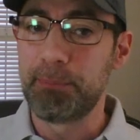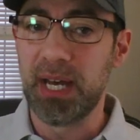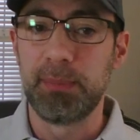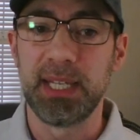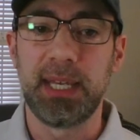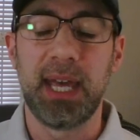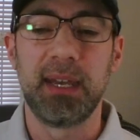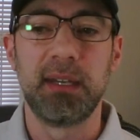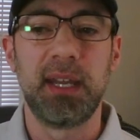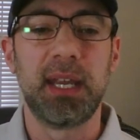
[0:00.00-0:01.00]
public yet.
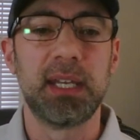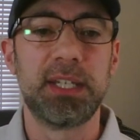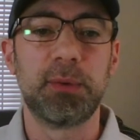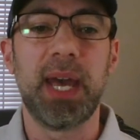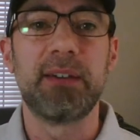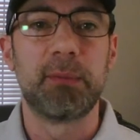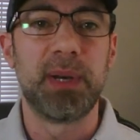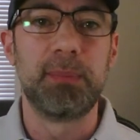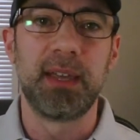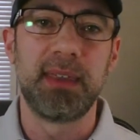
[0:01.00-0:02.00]
And until I have a
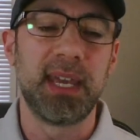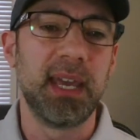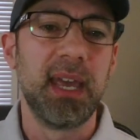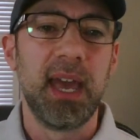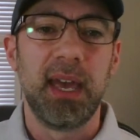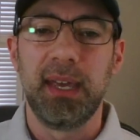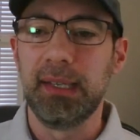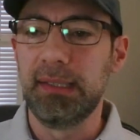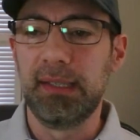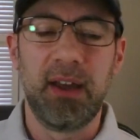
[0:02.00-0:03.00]
public thing,
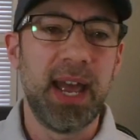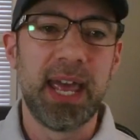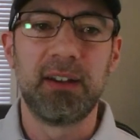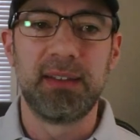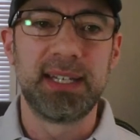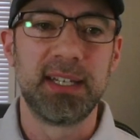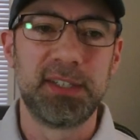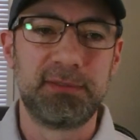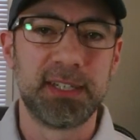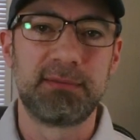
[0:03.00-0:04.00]
I don't like to
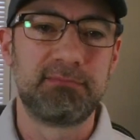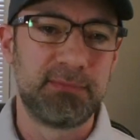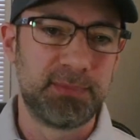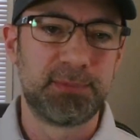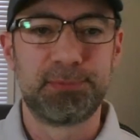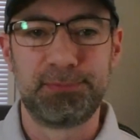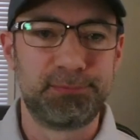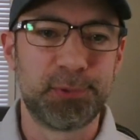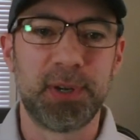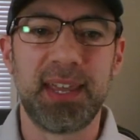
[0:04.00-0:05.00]
just
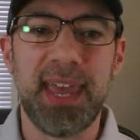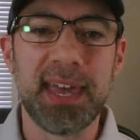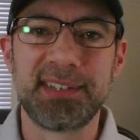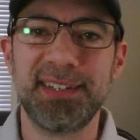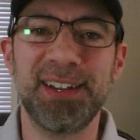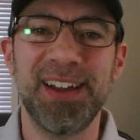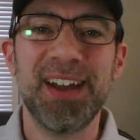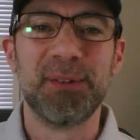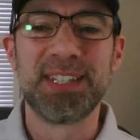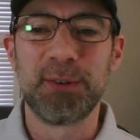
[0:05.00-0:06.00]
sort of guess
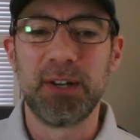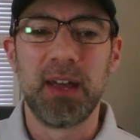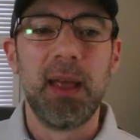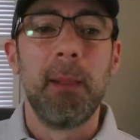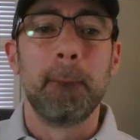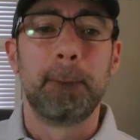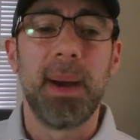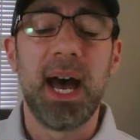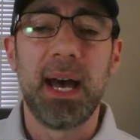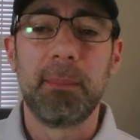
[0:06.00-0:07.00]
what's going on.
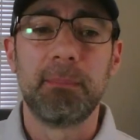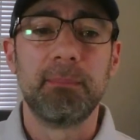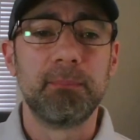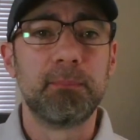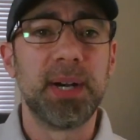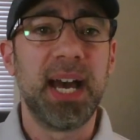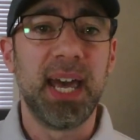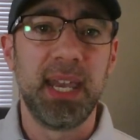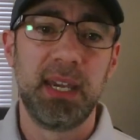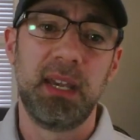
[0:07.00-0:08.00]

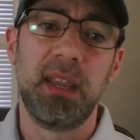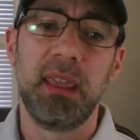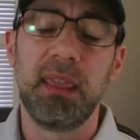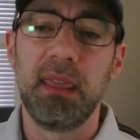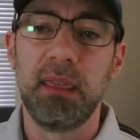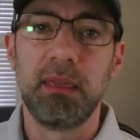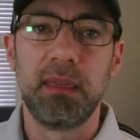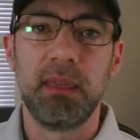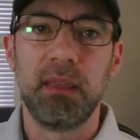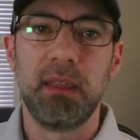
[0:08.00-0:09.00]
But
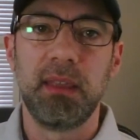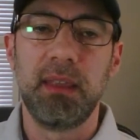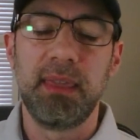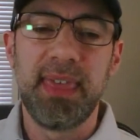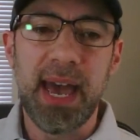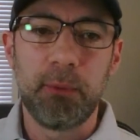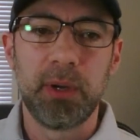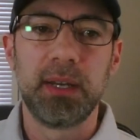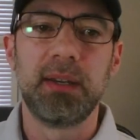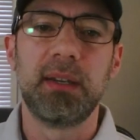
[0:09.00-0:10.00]
that
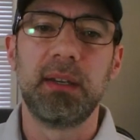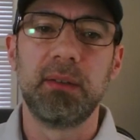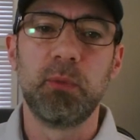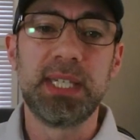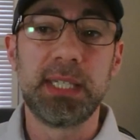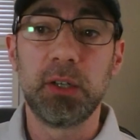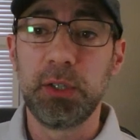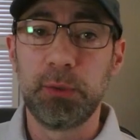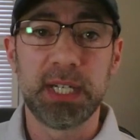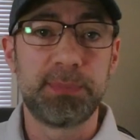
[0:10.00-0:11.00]
one, we still
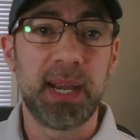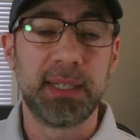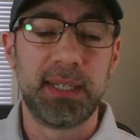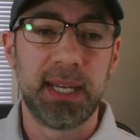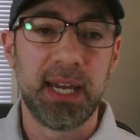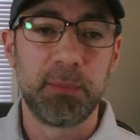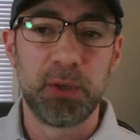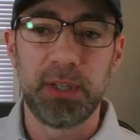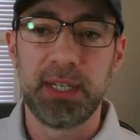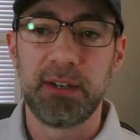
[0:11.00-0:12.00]
do expect it to come
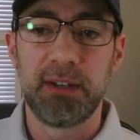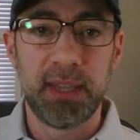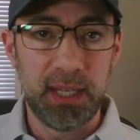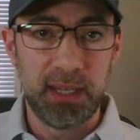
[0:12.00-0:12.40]
early in the